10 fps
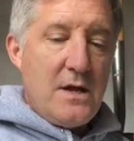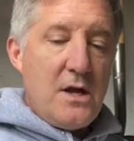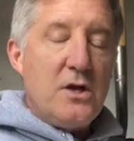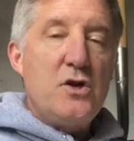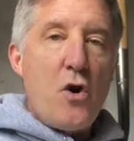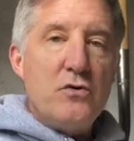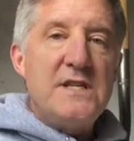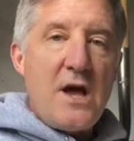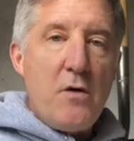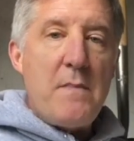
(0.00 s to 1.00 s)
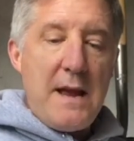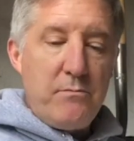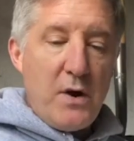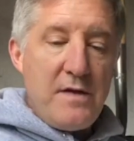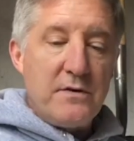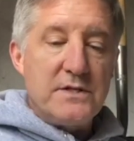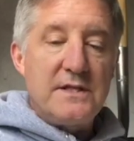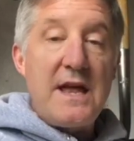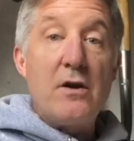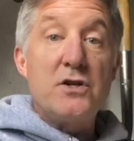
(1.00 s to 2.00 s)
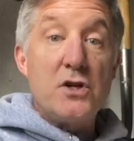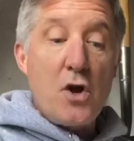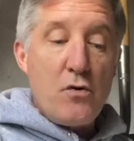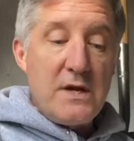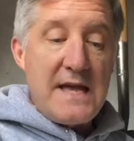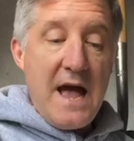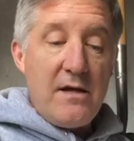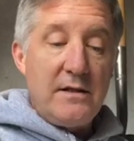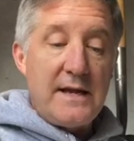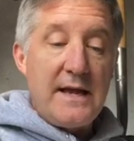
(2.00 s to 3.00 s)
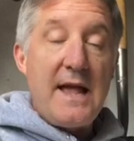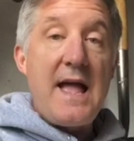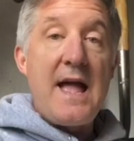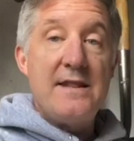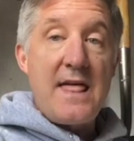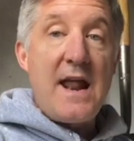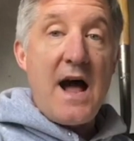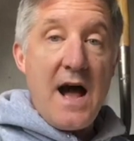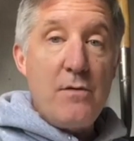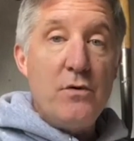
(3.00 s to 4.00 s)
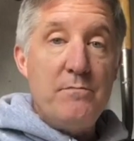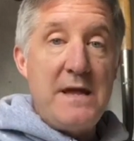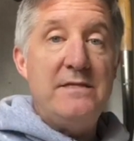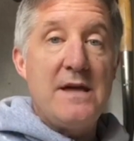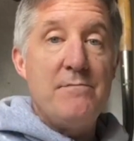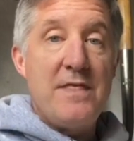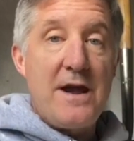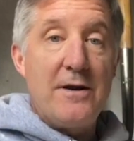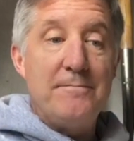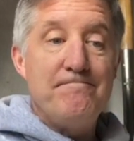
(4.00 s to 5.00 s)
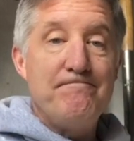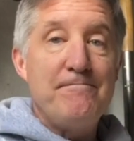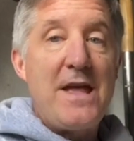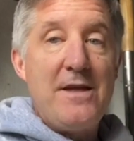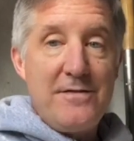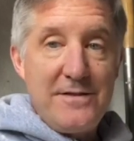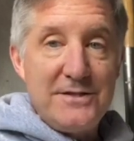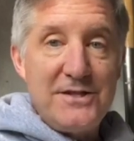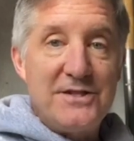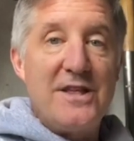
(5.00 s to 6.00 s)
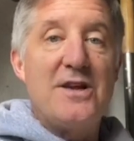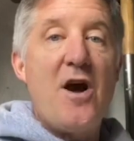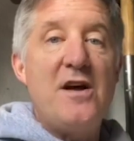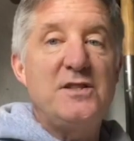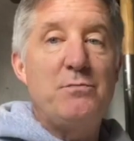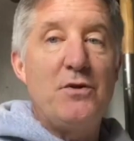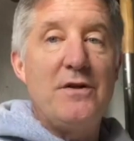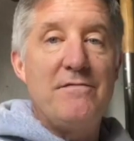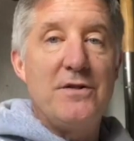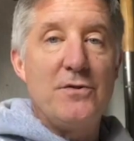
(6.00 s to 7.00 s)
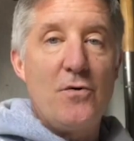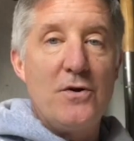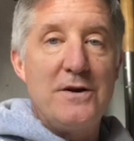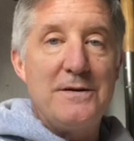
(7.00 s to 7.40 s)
Go tell my brothers they are to go to Galilee and that I will meet them there." This is the gospel of the Lord.